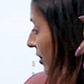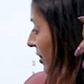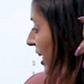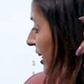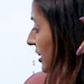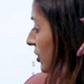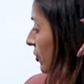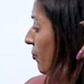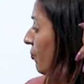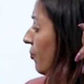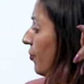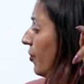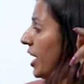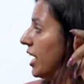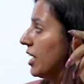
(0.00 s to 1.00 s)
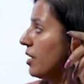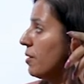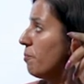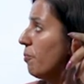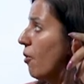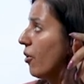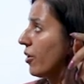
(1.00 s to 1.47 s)
That's a
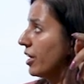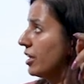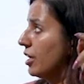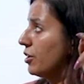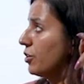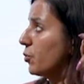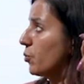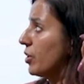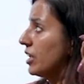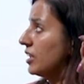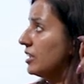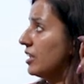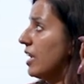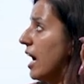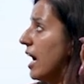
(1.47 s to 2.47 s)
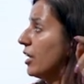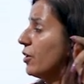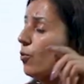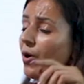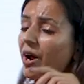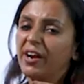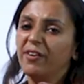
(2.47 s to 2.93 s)
very important in today's
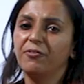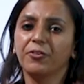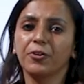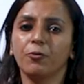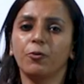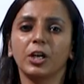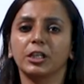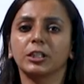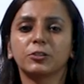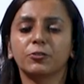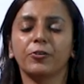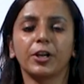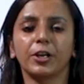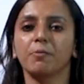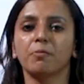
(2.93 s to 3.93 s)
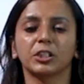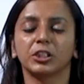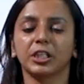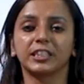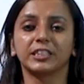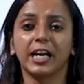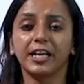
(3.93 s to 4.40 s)
scenario. Everyone is very much
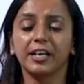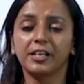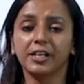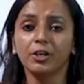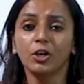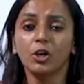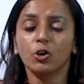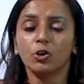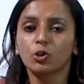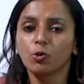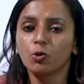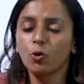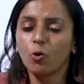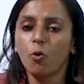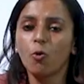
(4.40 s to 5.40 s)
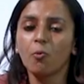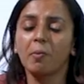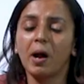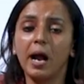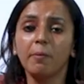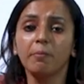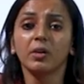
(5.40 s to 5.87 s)
excited to know
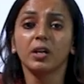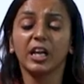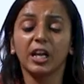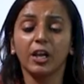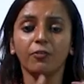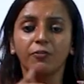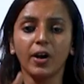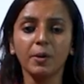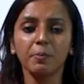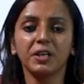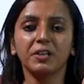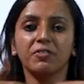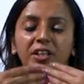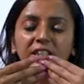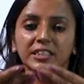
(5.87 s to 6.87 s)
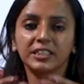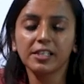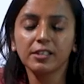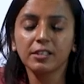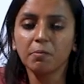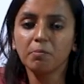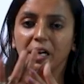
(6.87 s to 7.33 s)
that if I'm
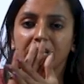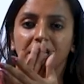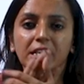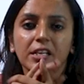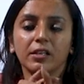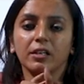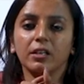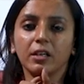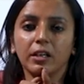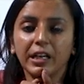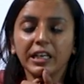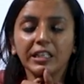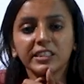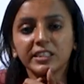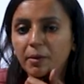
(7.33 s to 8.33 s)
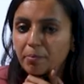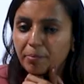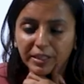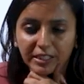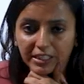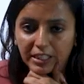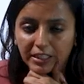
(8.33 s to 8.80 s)
investing the money in some
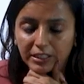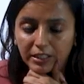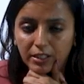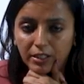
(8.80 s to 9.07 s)
business,